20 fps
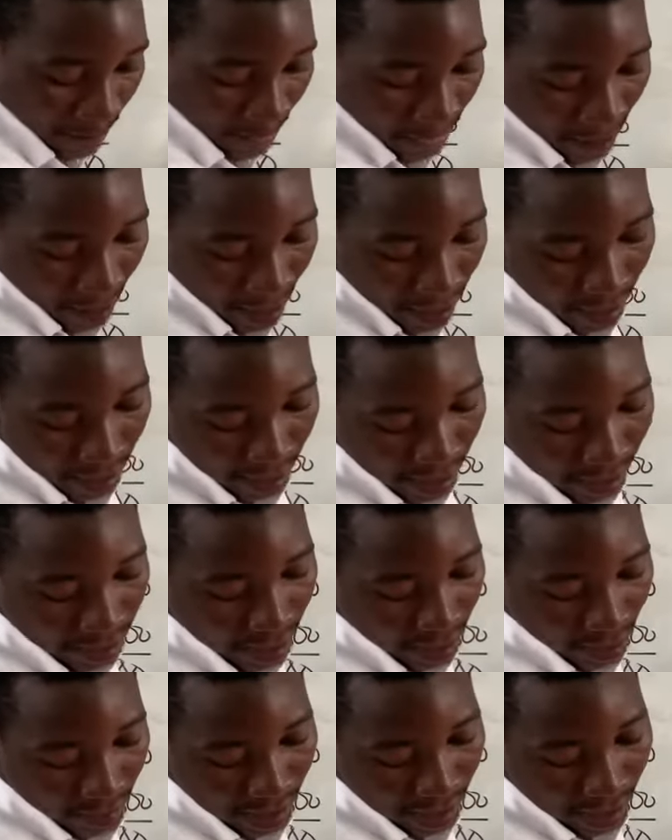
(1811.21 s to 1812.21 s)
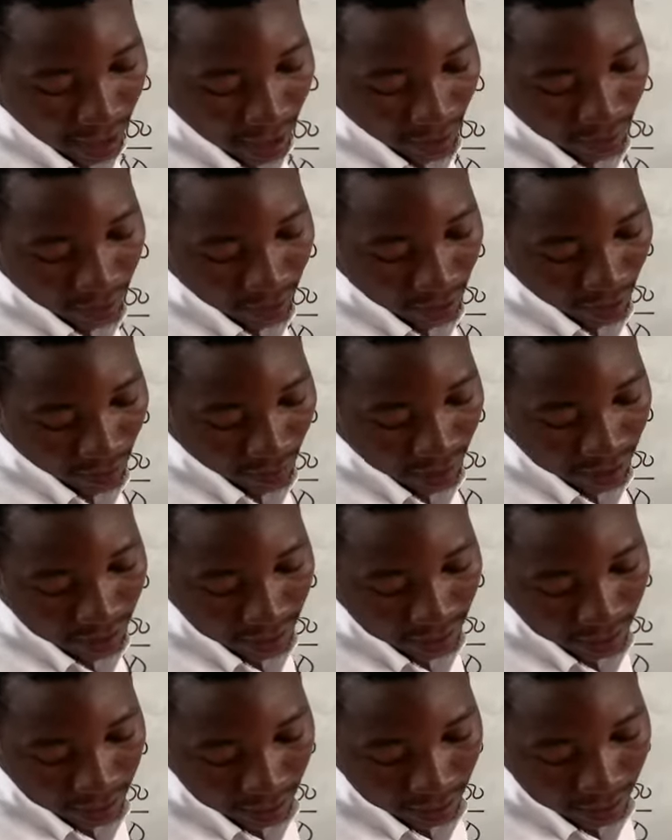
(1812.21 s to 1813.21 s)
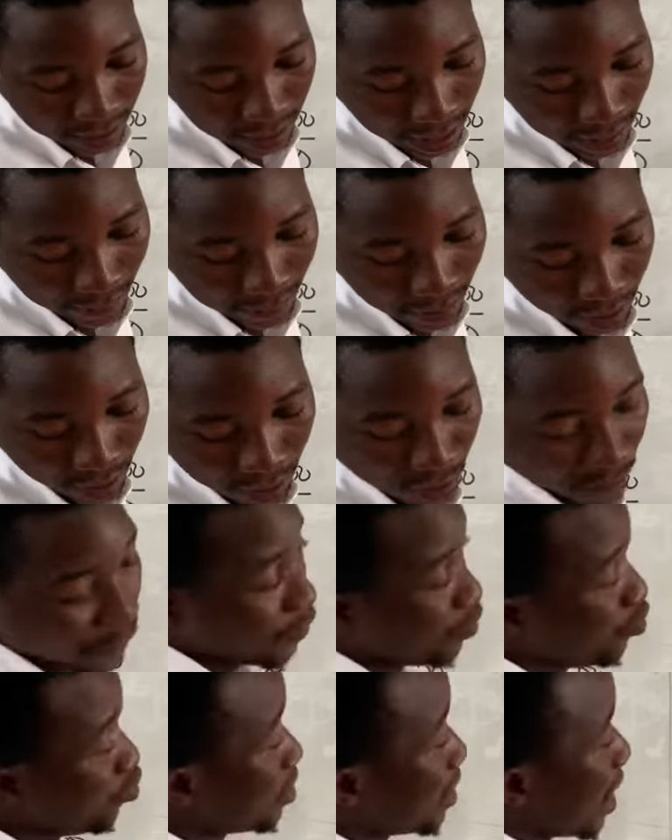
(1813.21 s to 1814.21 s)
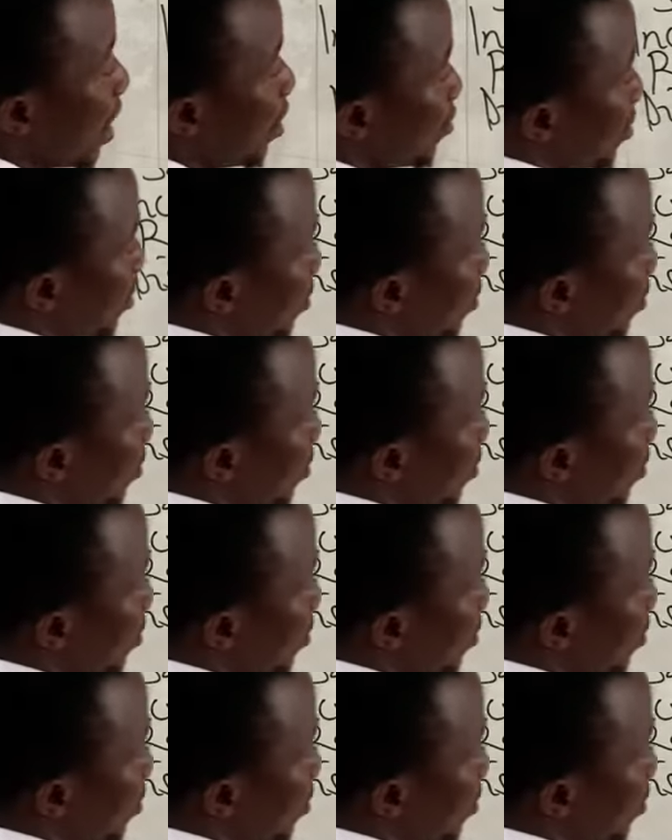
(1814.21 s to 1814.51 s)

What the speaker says: And the discount allowed in the question is an amount of 2,000.